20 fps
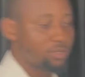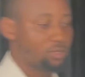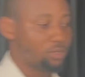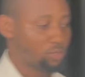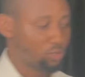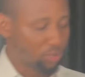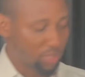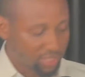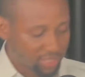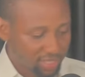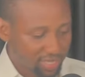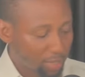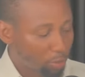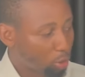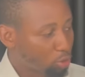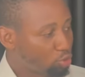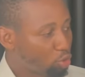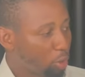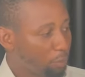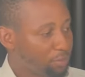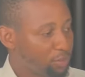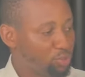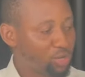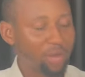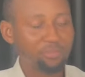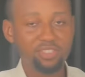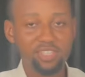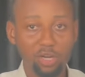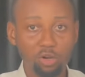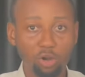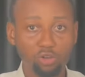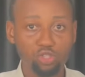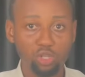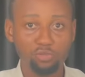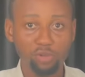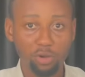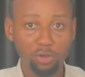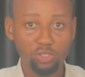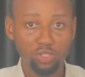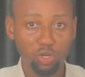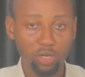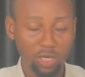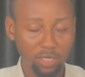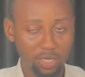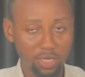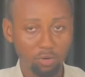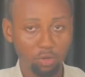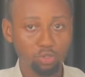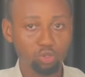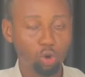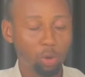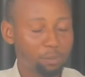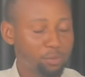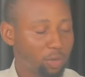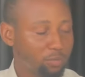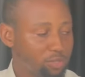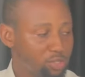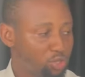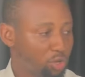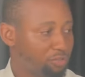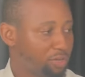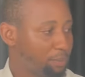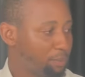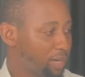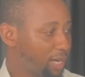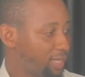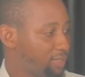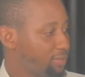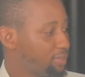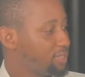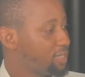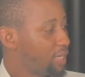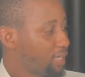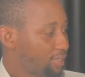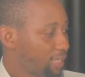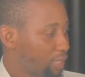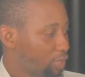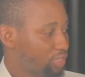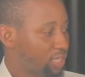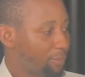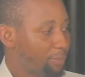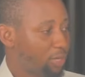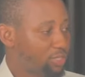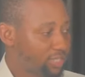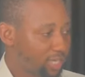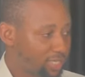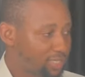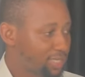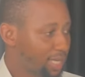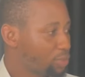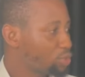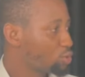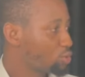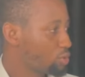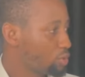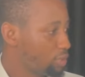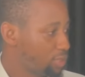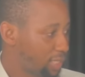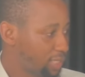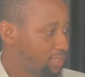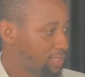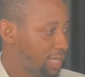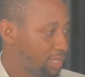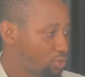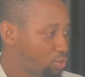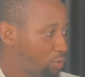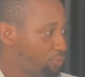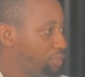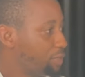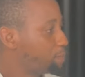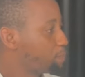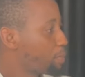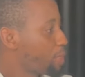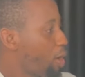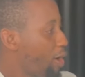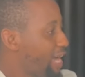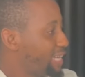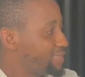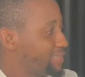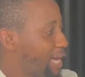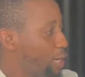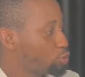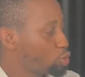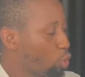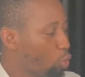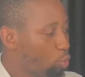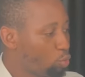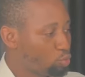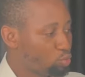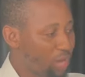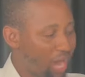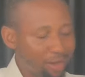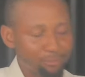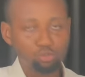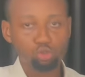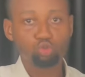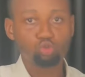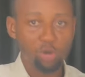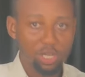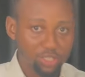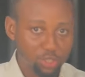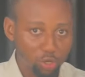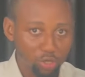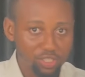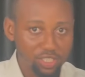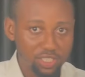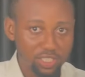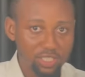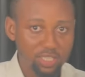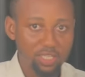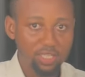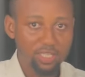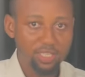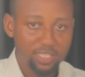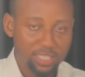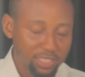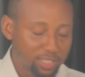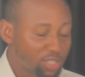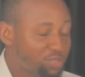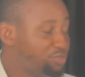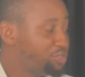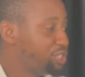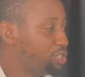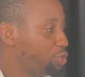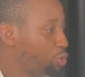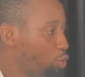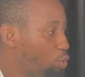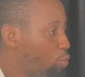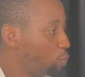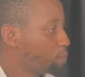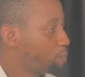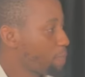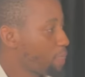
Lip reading: So they say record copy. Do you have the record copy of the survey plan? They're talking about the registered survey. All right, now, so we have two questions in this video.